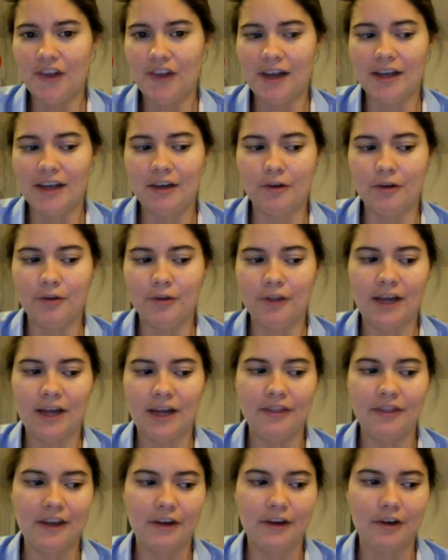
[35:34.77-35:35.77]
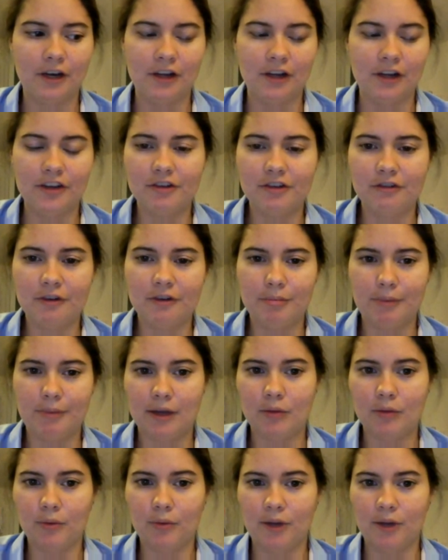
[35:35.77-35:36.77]
I know that they are on a different
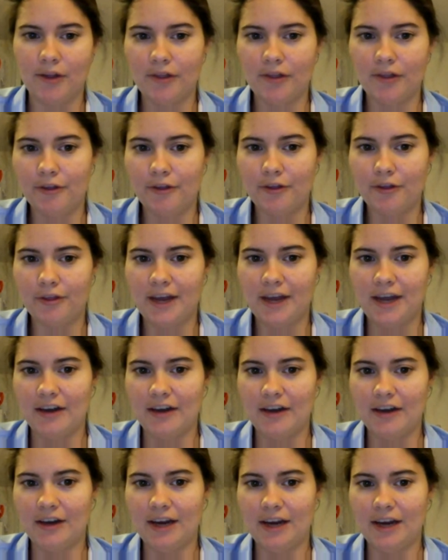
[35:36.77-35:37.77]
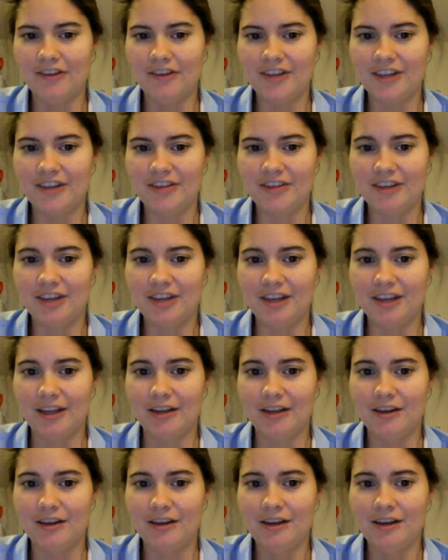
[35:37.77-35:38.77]
bandwidth than AT&T,